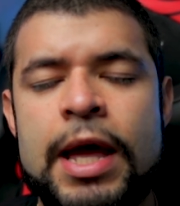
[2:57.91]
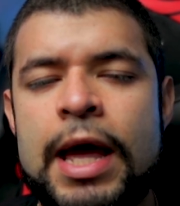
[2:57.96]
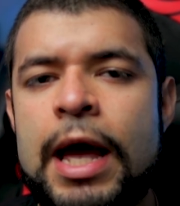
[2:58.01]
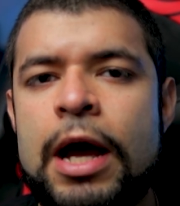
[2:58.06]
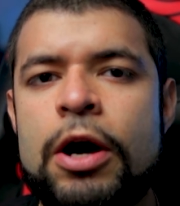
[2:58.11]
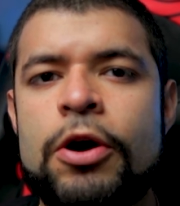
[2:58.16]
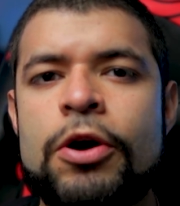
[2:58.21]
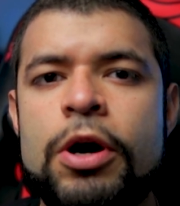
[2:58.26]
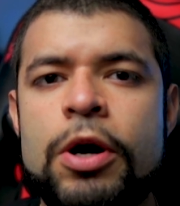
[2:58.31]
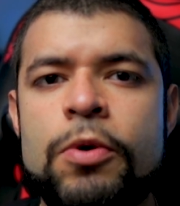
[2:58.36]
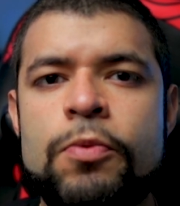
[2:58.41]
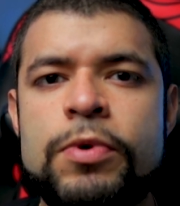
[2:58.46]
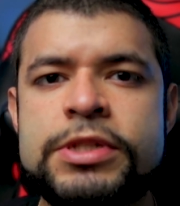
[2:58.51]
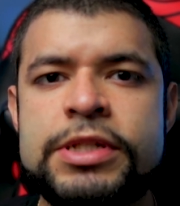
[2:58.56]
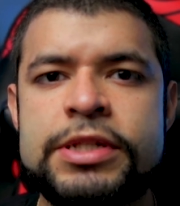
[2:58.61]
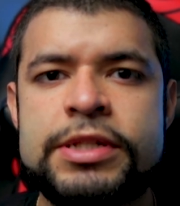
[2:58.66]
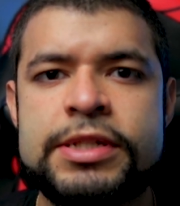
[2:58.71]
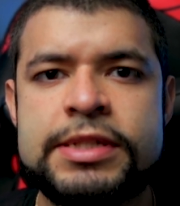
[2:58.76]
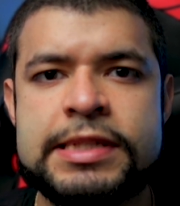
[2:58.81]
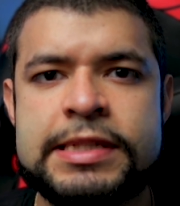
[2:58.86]
how hard was
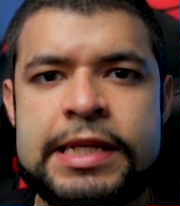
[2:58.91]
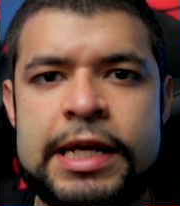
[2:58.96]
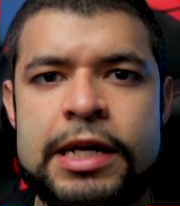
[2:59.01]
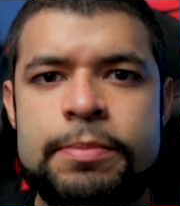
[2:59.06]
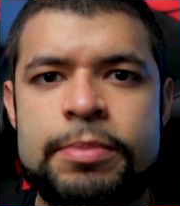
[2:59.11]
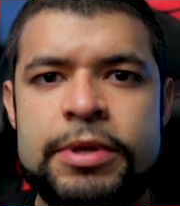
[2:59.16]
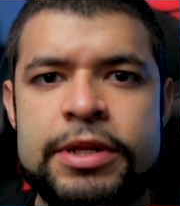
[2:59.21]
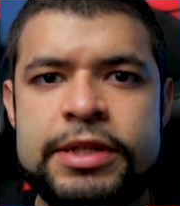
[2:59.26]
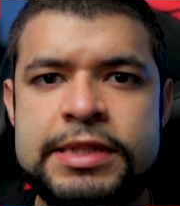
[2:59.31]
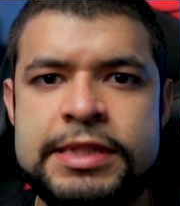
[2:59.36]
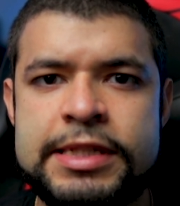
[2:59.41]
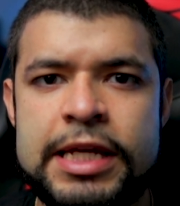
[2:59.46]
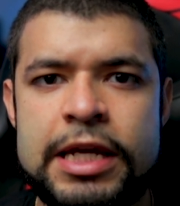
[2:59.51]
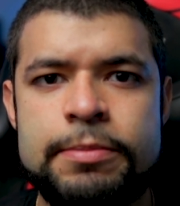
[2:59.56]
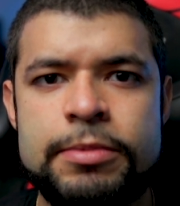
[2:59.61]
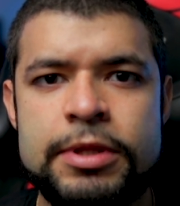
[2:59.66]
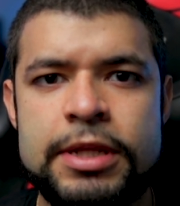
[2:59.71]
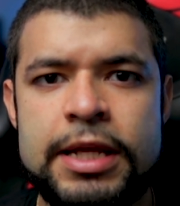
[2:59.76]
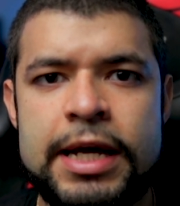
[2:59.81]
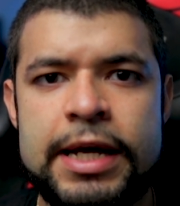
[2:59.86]
it to set up and to
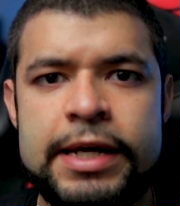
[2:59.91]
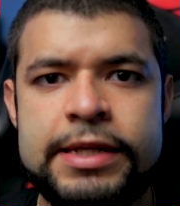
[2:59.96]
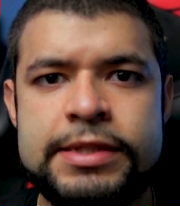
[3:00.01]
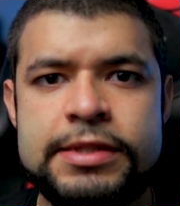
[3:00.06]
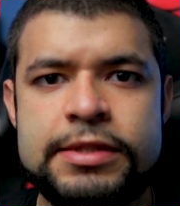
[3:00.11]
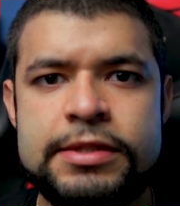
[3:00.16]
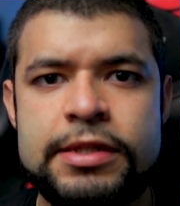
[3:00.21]
stabilize?